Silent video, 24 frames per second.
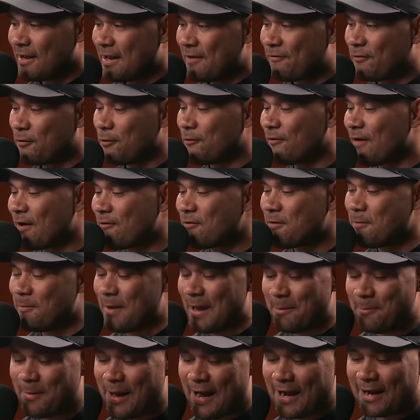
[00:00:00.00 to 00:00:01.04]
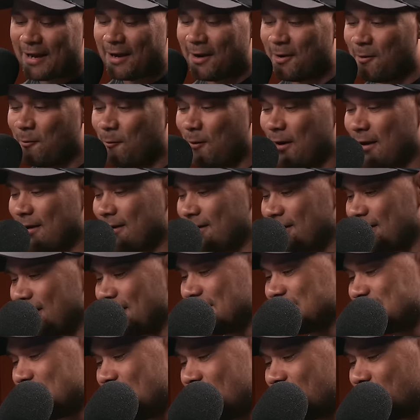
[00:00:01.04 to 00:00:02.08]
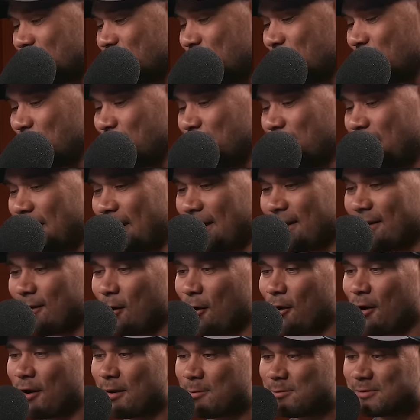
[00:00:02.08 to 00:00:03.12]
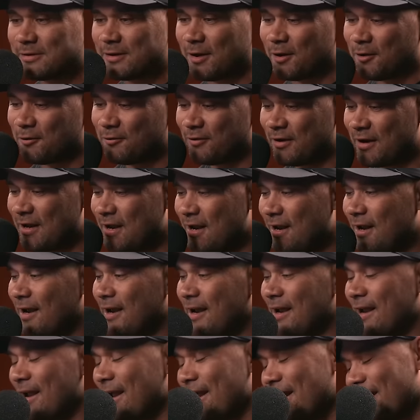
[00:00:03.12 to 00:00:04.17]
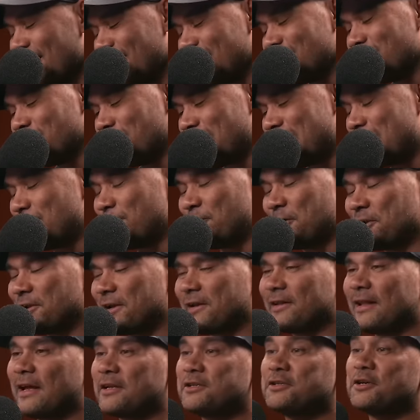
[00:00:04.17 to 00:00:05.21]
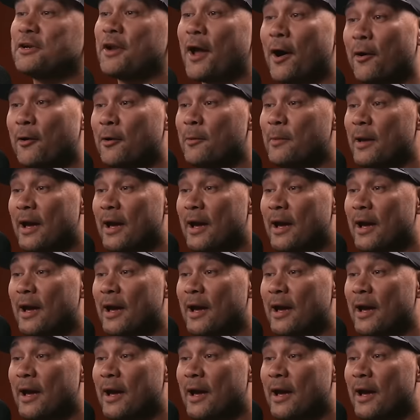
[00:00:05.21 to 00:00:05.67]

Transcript: if you've ever met Macca when he's had a few and hurt himself, he really lets you know